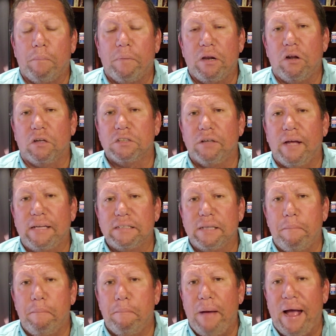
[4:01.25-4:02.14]
But it also has
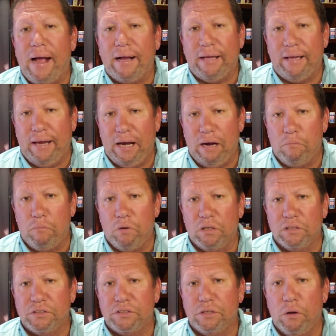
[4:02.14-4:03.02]
a back
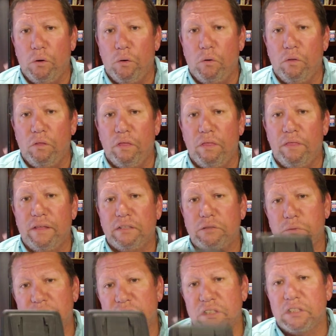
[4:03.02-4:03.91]
camera. So
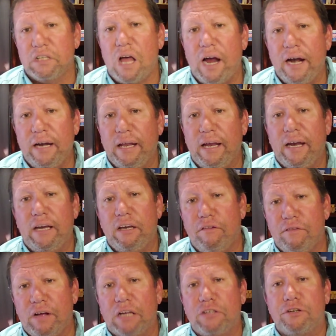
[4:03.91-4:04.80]
this would slide in,
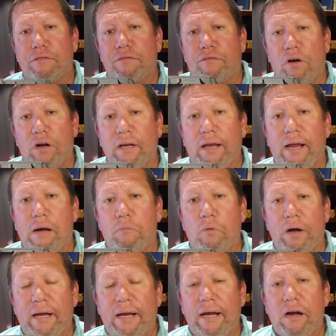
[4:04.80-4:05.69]
you've got your front
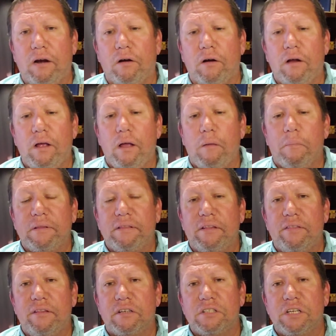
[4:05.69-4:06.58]
camera here, but
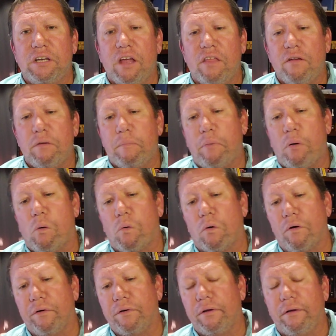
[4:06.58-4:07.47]
then there's another
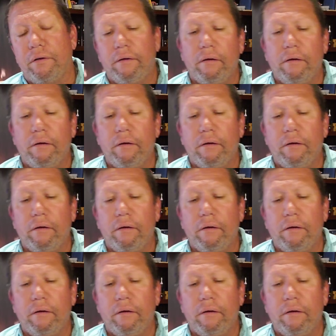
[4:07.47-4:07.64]
port